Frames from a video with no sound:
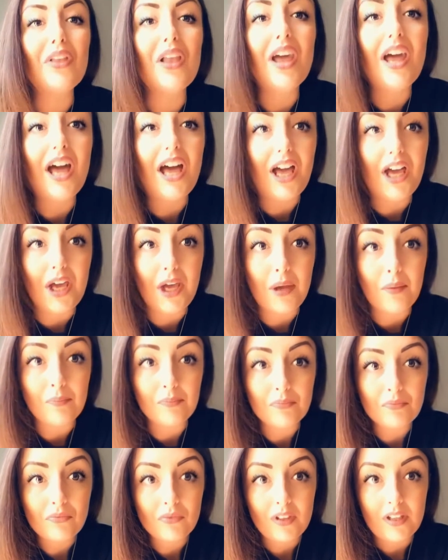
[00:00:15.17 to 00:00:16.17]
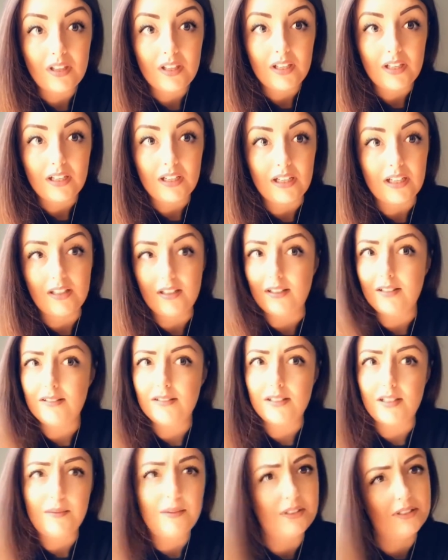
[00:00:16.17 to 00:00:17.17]
and
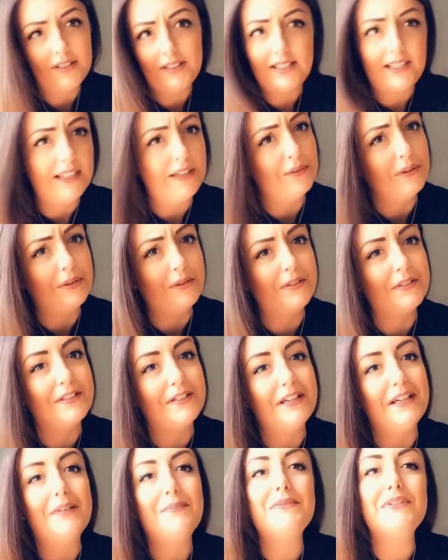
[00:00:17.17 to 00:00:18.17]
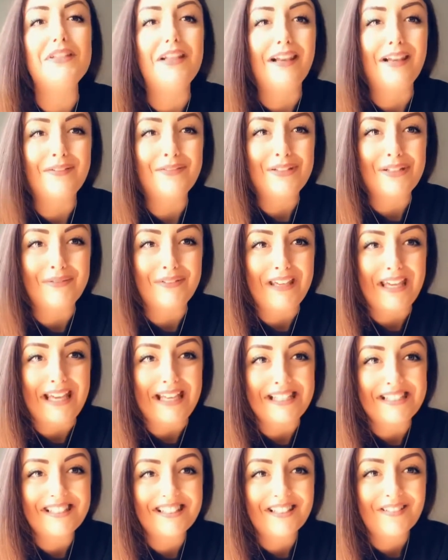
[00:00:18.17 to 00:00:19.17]
I'm not going to tell you how old I am, so you'll have to have a
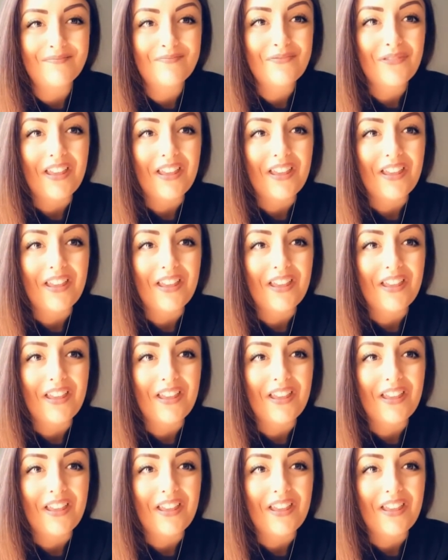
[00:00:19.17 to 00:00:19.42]
guess.